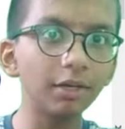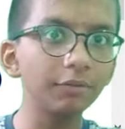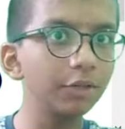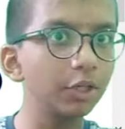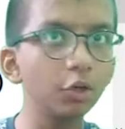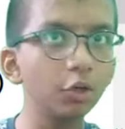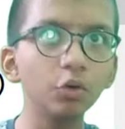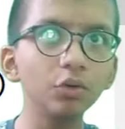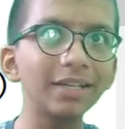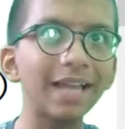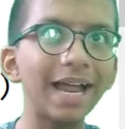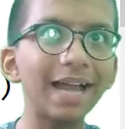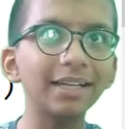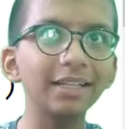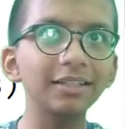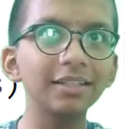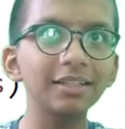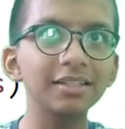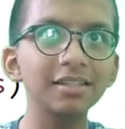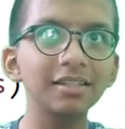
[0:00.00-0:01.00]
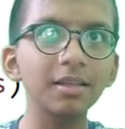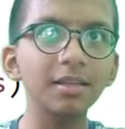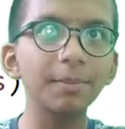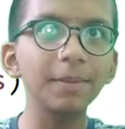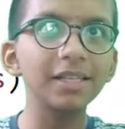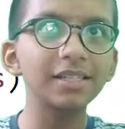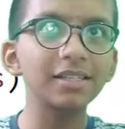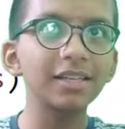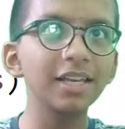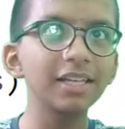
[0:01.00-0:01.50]
we know that this is the
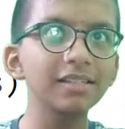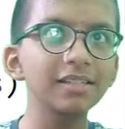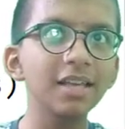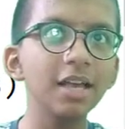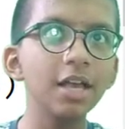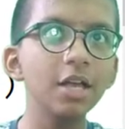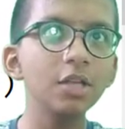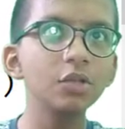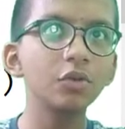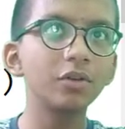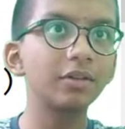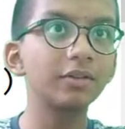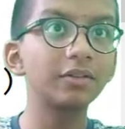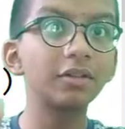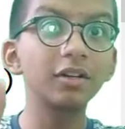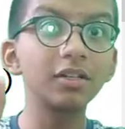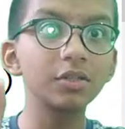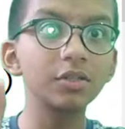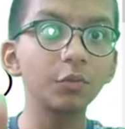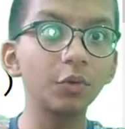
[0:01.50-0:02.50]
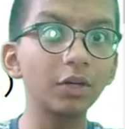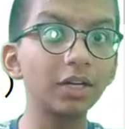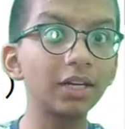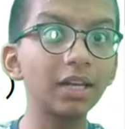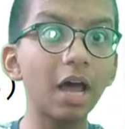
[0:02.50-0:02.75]
base case, so it returns 1.